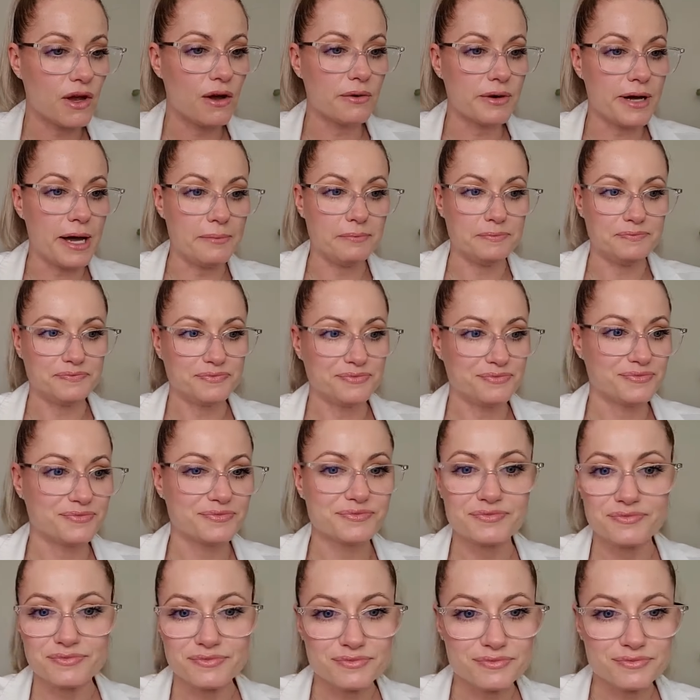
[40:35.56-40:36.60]
okay.
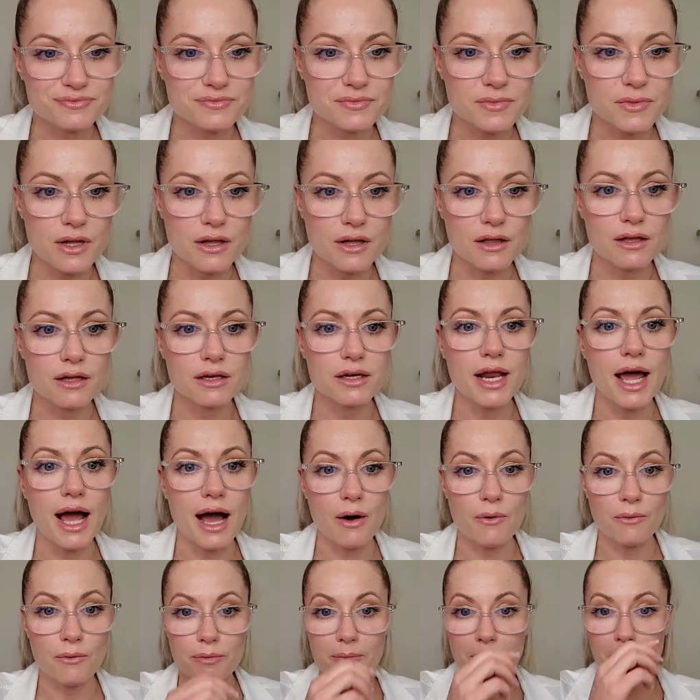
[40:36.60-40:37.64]

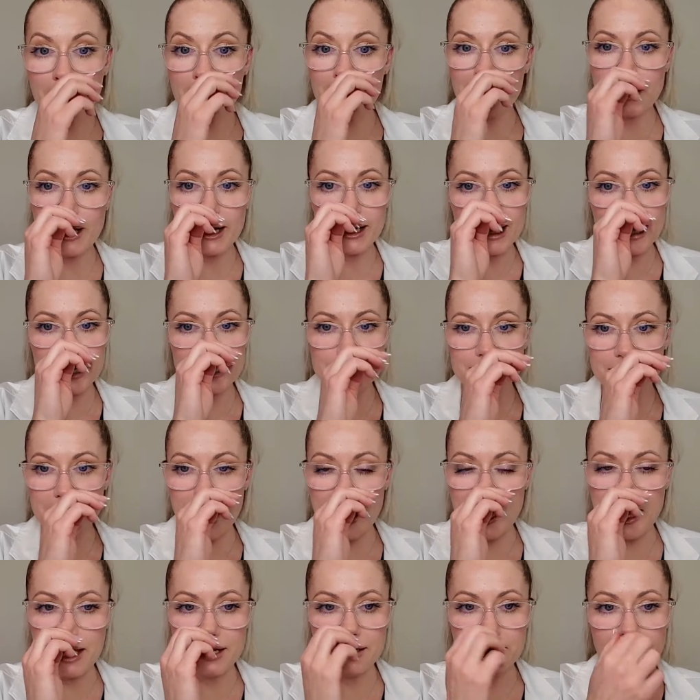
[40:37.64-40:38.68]
Now, remember, like I
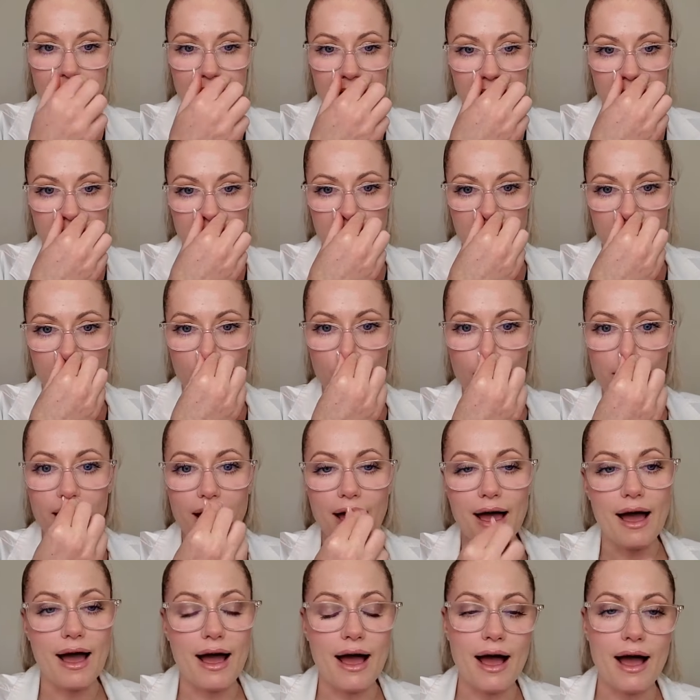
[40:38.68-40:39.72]
said, we
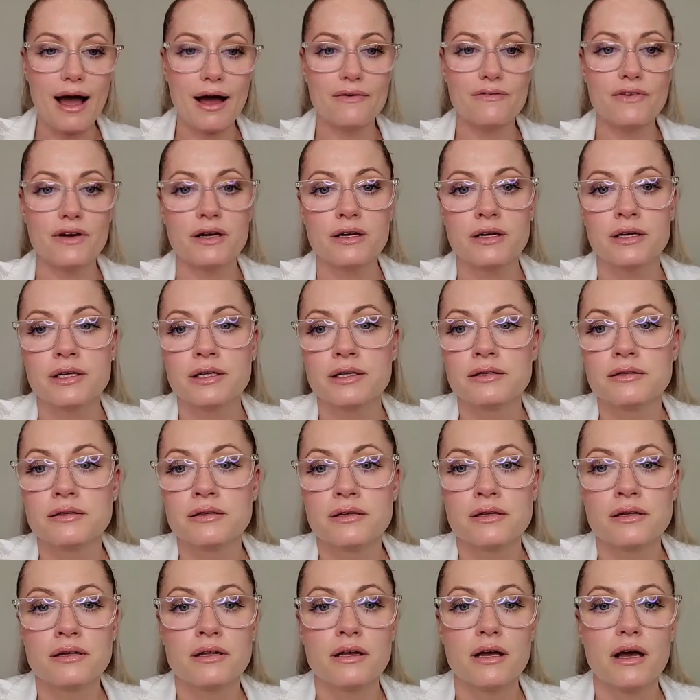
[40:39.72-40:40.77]
have
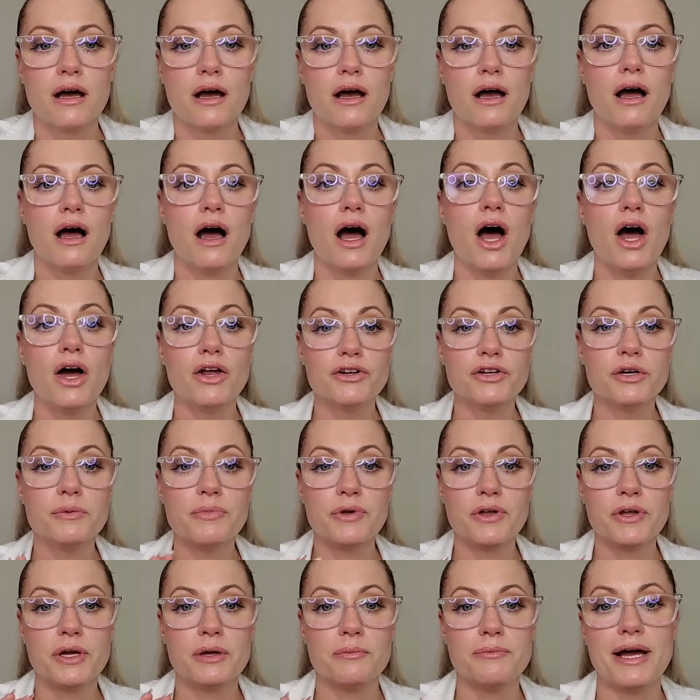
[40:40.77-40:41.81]

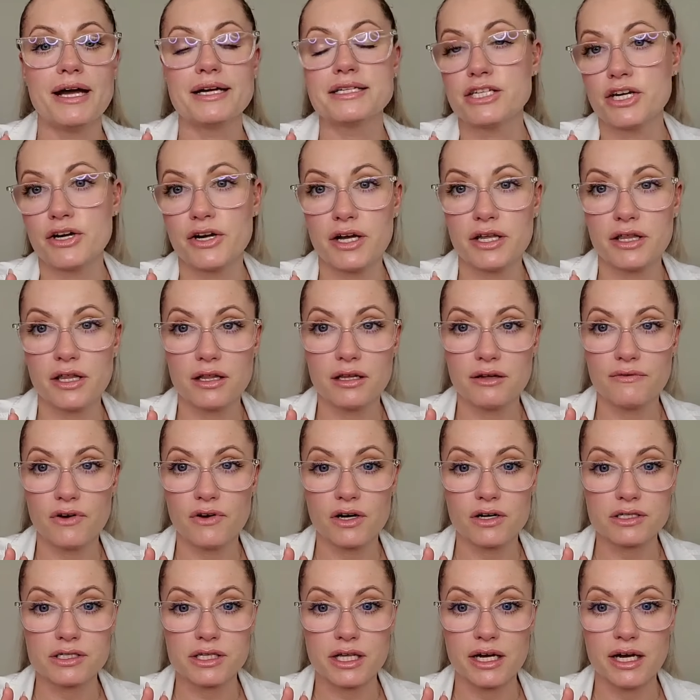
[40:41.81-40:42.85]
100 billion bacteria that live
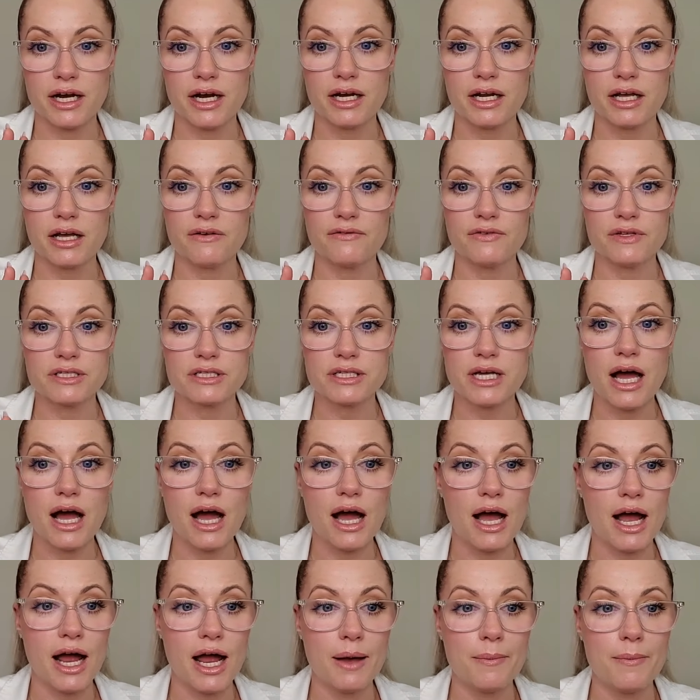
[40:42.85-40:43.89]
on our skin at any given
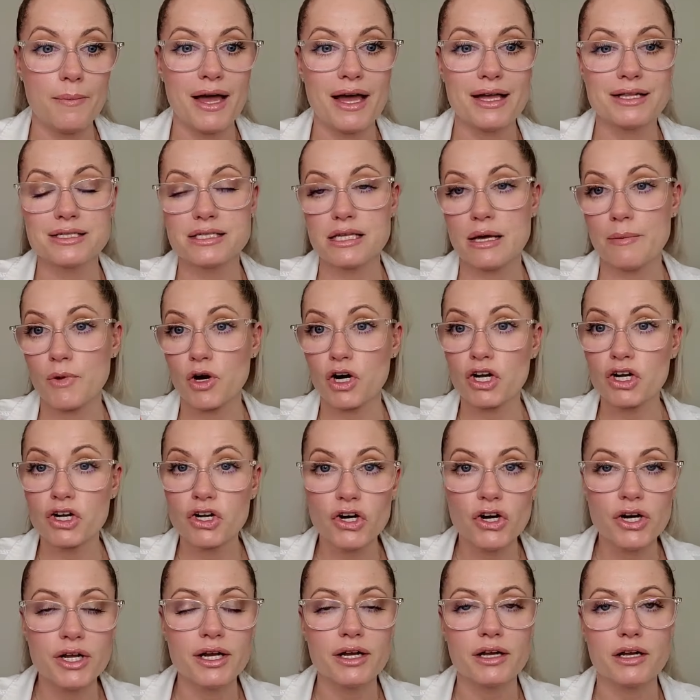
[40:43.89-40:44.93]
time, and some are
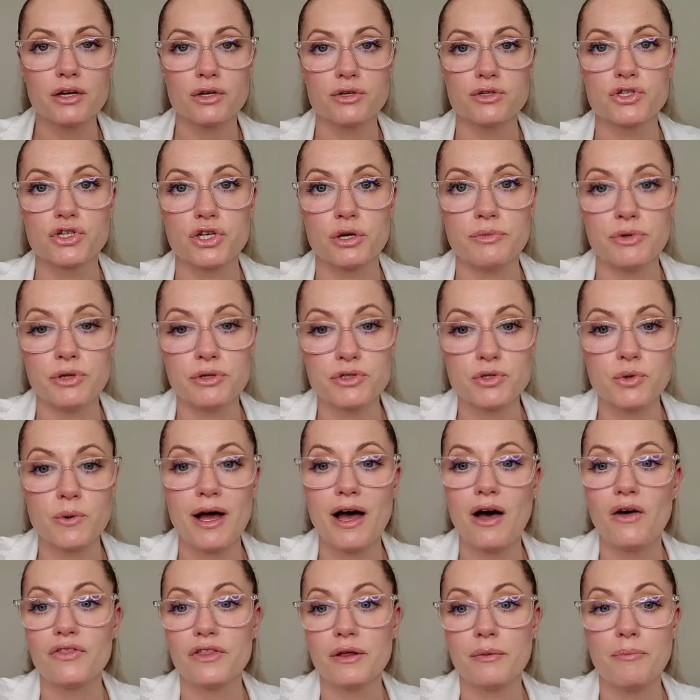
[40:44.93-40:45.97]
good and contribute to
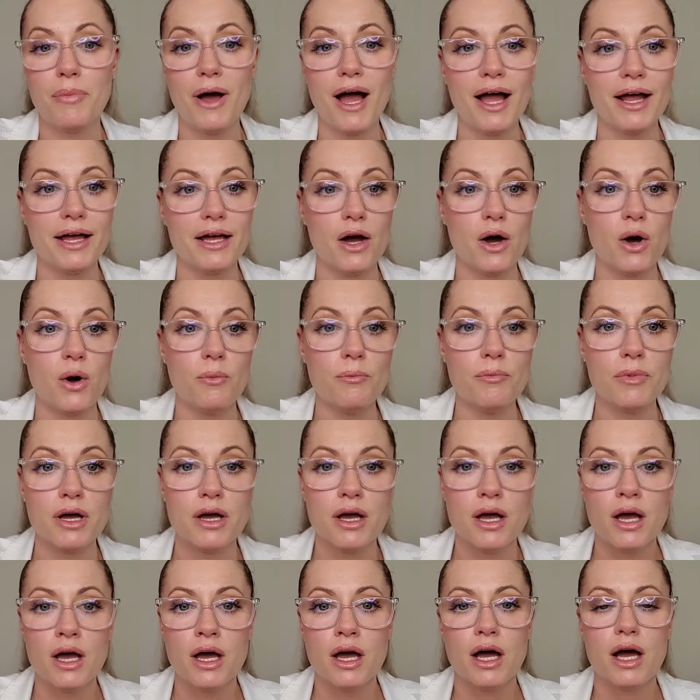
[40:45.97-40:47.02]
a healthy biome.
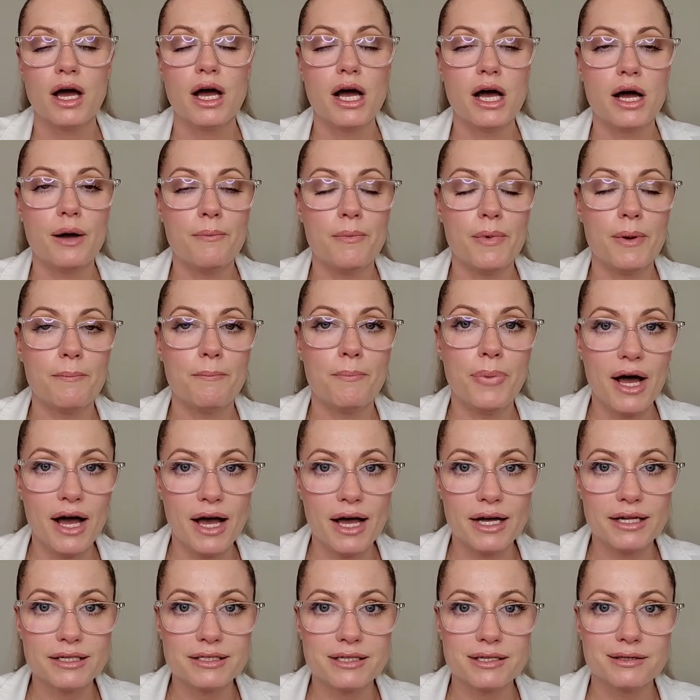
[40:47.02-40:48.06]
Um,
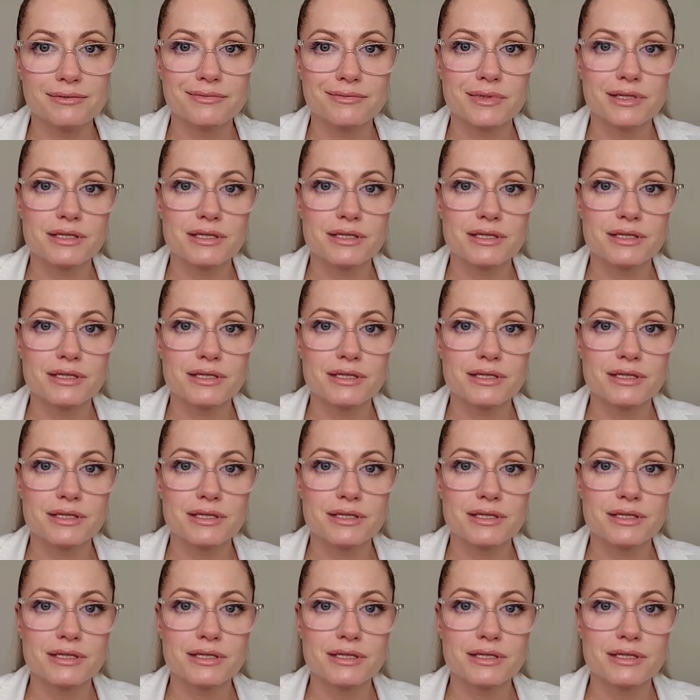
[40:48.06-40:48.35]
but